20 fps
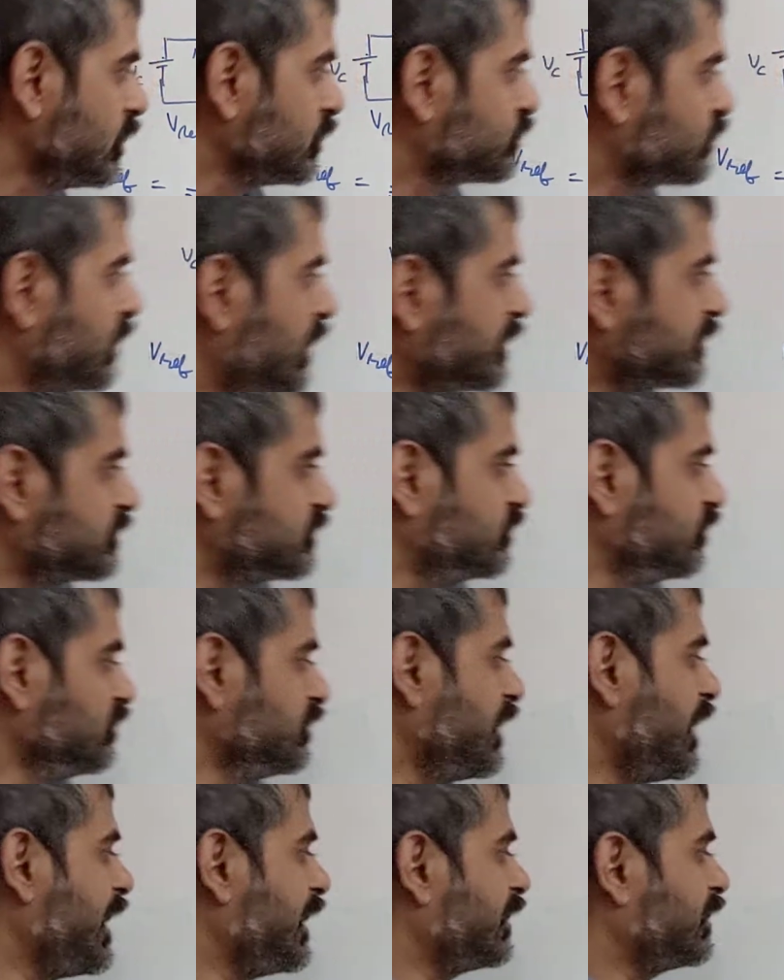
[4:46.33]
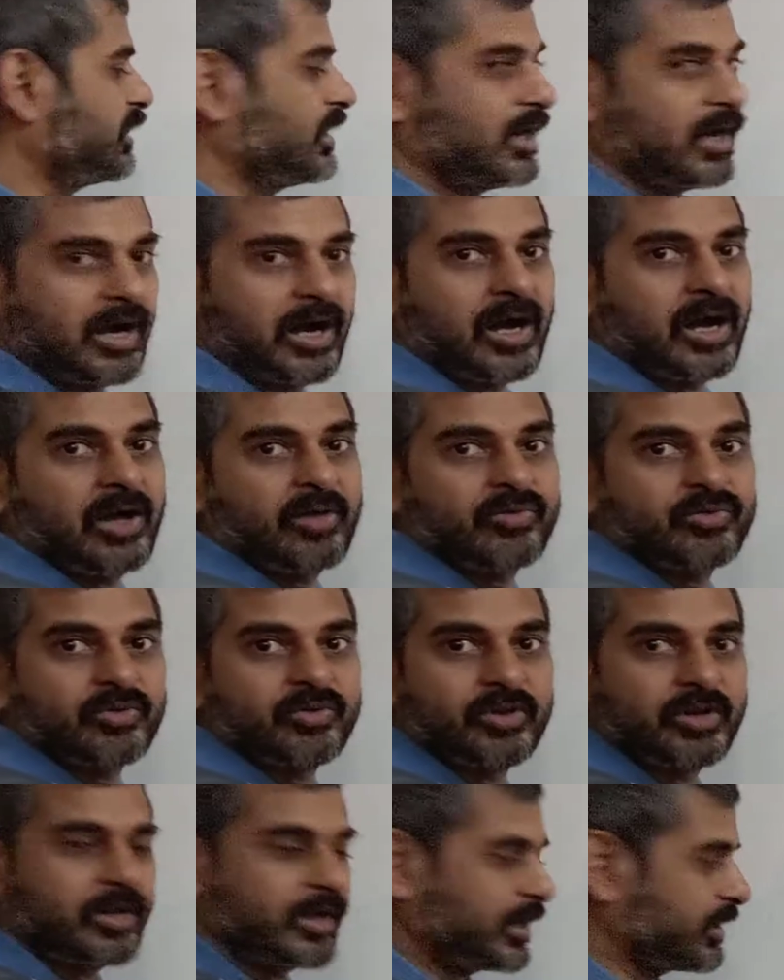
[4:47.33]
So let's do that. So
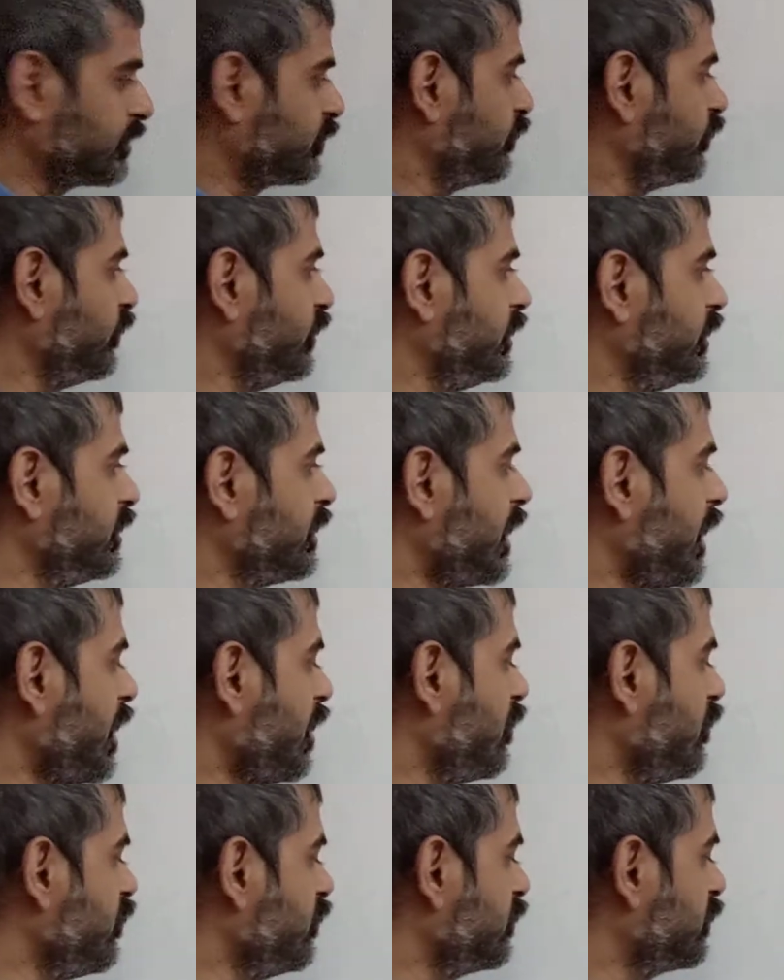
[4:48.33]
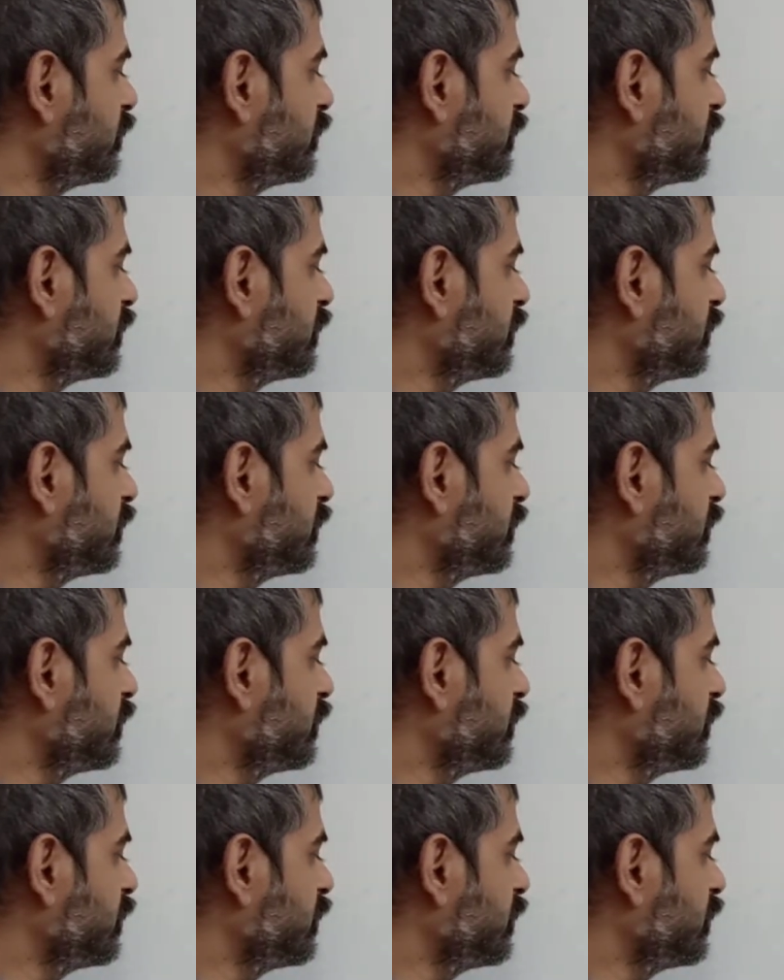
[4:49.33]
we'll get V out